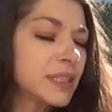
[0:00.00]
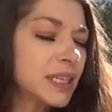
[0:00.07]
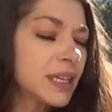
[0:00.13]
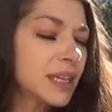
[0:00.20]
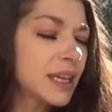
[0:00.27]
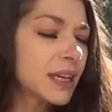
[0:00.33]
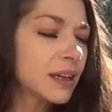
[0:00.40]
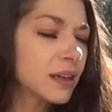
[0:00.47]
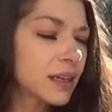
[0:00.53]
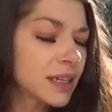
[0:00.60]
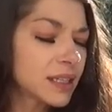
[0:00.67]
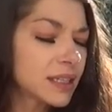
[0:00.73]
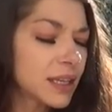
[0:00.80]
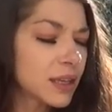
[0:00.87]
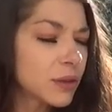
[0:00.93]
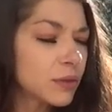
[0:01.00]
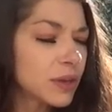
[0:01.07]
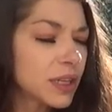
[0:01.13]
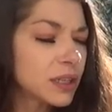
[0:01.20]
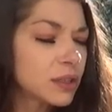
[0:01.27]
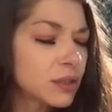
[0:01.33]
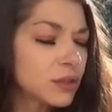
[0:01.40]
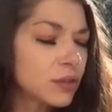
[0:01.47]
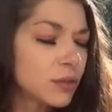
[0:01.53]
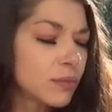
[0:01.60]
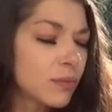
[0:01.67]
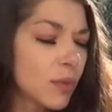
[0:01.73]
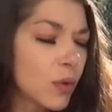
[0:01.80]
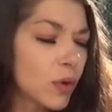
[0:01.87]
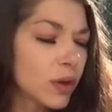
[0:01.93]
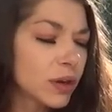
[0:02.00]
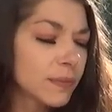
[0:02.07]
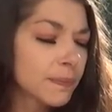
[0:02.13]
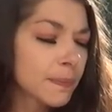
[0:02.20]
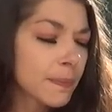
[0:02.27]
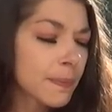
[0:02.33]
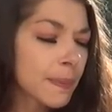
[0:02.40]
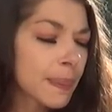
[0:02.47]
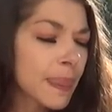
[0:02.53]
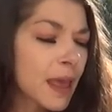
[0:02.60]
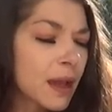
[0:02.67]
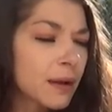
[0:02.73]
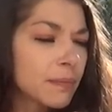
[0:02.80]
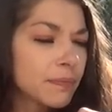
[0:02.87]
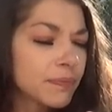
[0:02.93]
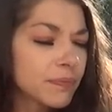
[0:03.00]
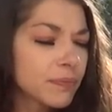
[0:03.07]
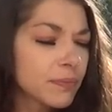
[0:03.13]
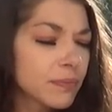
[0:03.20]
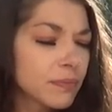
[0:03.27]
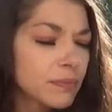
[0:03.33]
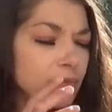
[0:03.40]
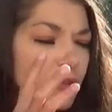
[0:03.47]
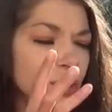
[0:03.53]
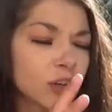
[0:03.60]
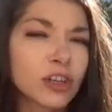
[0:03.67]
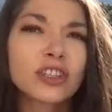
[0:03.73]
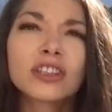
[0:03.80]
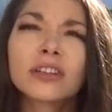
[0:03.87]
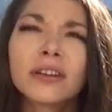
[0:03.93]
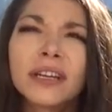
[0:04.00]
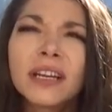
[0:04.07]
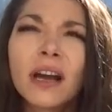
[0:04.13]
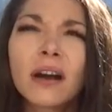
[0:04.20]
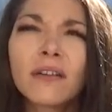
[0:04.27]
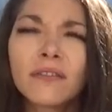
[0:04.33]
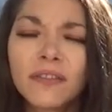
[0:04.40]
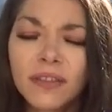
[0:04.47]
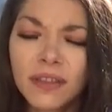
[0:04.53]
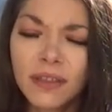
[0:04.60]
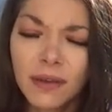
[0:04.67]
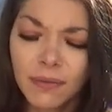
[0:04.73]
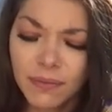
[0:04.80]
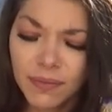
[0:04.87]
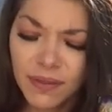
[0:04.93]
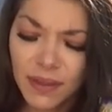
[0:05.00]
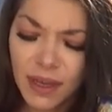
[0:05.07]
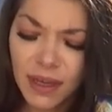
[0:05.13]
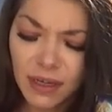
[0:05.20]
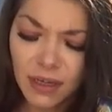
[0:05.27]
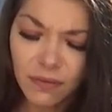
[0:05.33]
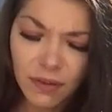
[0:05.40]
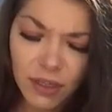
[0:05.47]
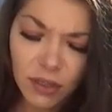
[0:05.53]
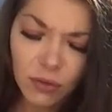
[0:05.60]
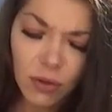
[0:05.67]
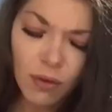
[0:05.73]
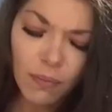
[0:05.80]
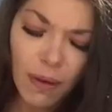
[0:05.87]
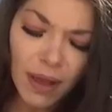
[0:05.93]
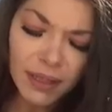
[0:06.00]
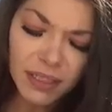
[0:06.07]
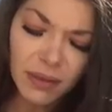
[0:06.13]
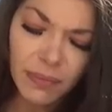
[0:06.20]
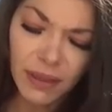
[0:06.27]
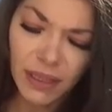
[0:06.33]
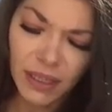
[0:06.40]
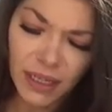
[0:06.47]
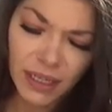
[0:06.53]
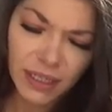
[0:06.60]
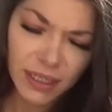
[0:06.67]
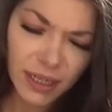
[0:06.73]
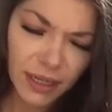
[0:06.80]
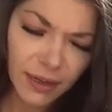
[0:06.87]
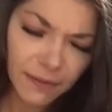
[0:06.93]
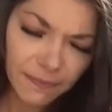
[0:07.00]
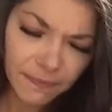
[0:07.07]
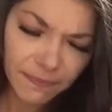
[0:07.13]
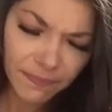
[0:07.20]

seeing here is that you need to do more nurturing of the individual possibilities here.